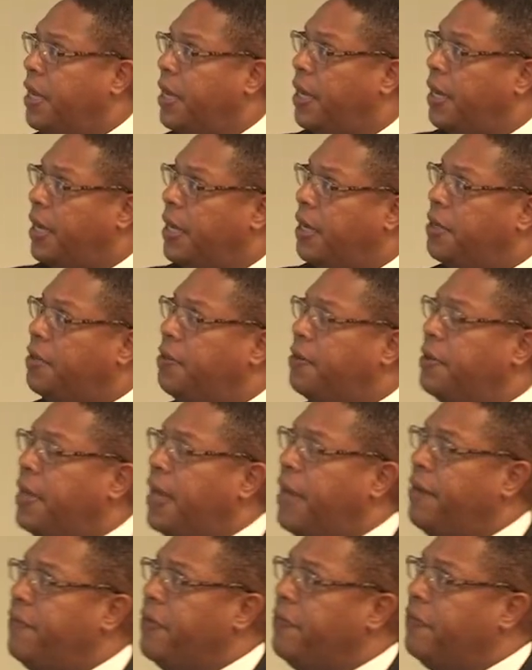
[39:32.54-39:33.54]
you can
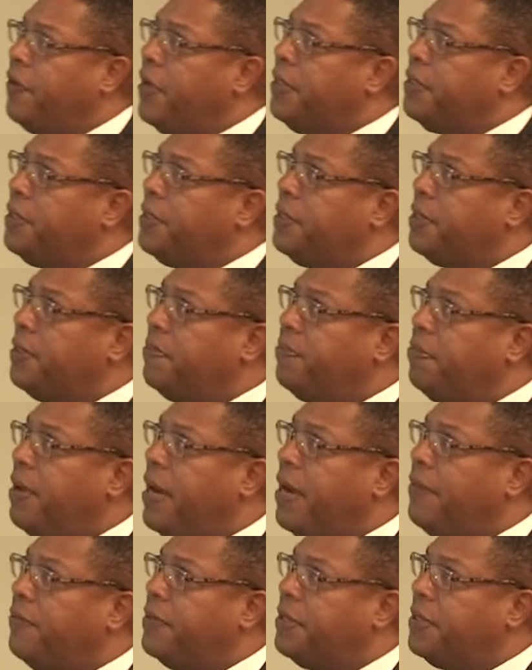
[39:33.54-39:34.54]
have invasions of
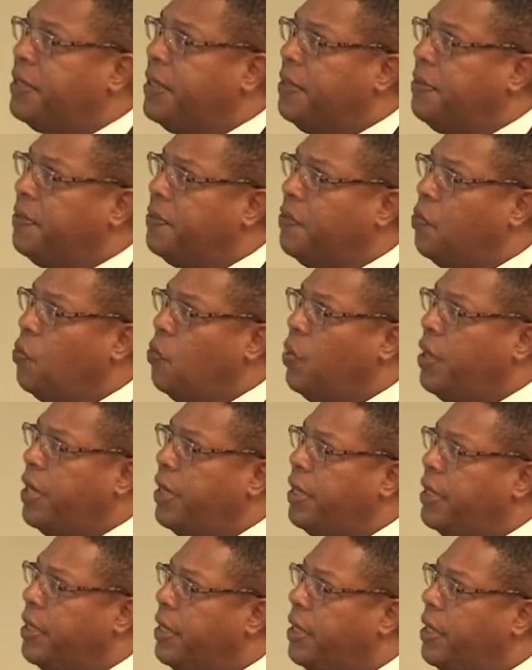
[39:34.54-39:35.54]
privacy
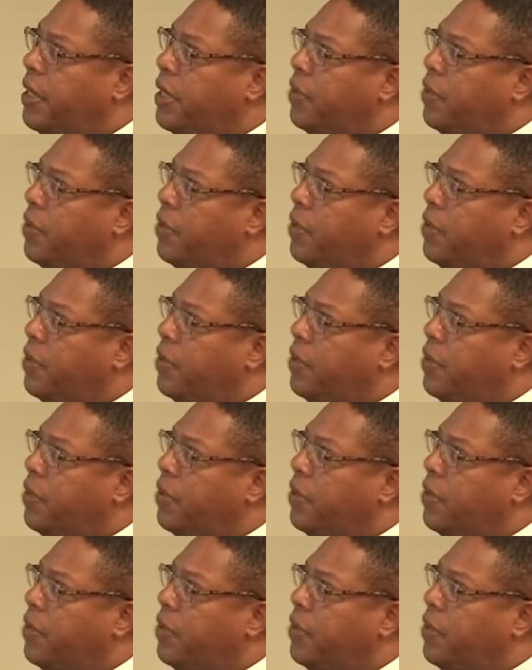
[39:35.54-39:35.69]
when